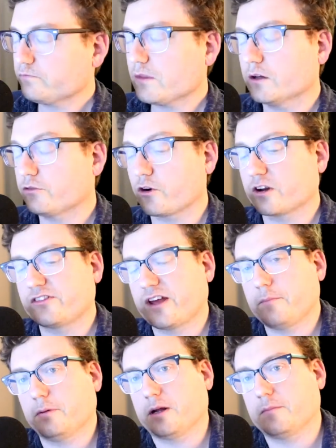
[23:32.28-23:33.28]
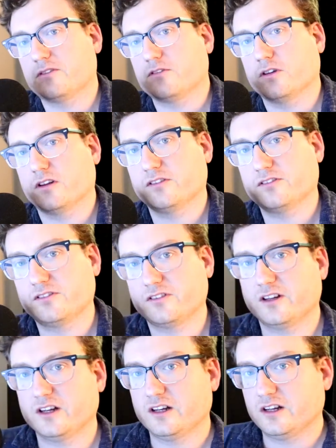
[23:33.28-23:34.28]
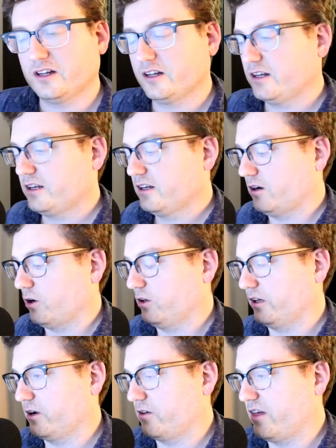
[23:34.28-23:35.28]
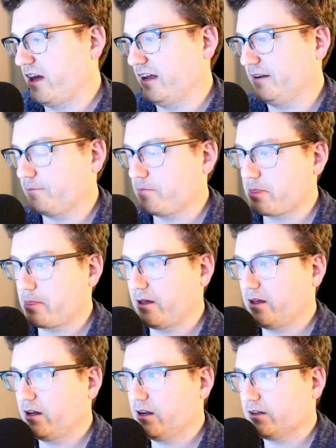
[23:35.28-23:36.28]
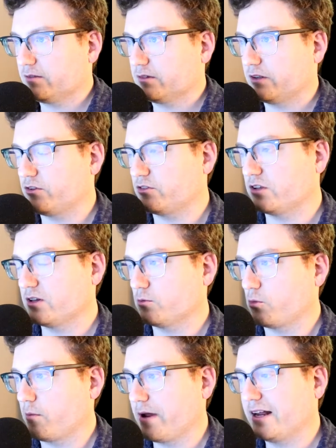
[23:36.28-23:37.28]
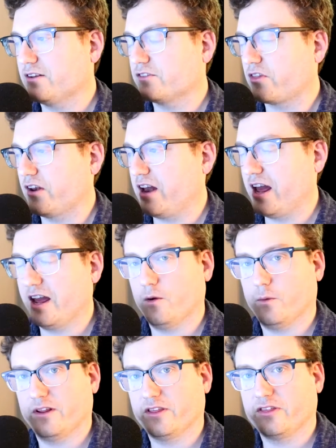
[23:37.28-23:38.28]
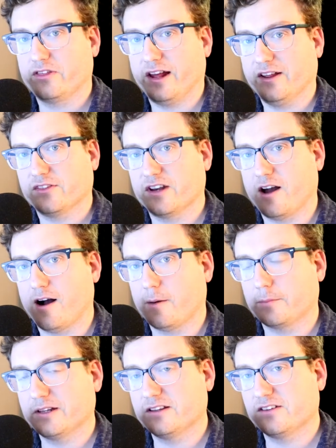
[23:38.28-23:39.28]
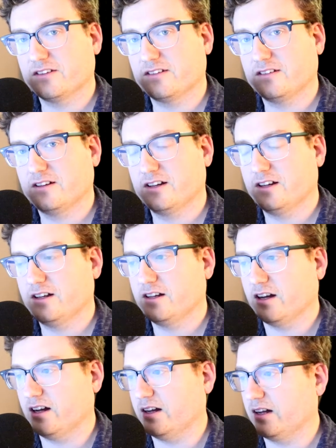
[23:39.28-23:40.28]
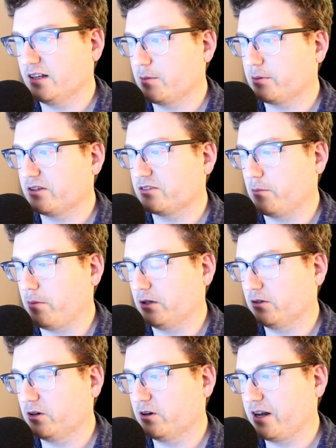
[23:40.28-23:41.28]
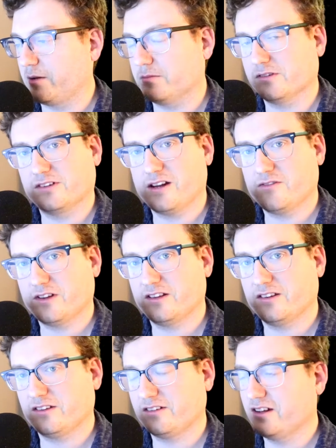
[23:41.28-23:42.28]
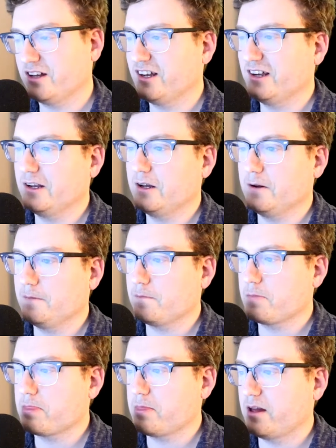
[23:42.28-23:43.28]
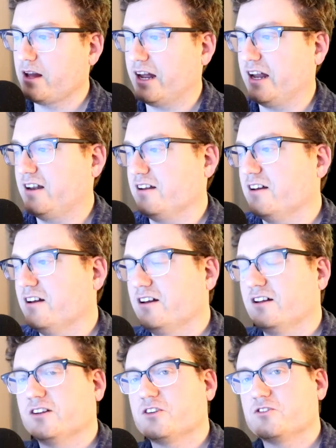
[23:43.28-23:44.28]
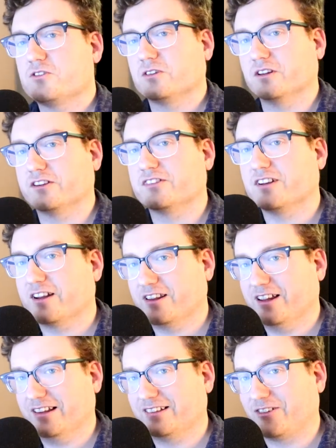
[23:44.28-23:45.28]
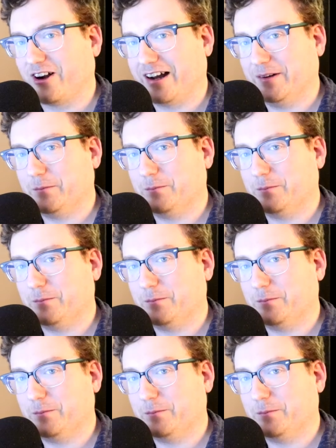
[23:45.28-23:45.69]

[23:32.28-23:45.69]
for example, I mentioned this earlier, that if you've seen Remains of the Day with Anthony Hopkins, he plays a butler named Stevens. And listen to this, right?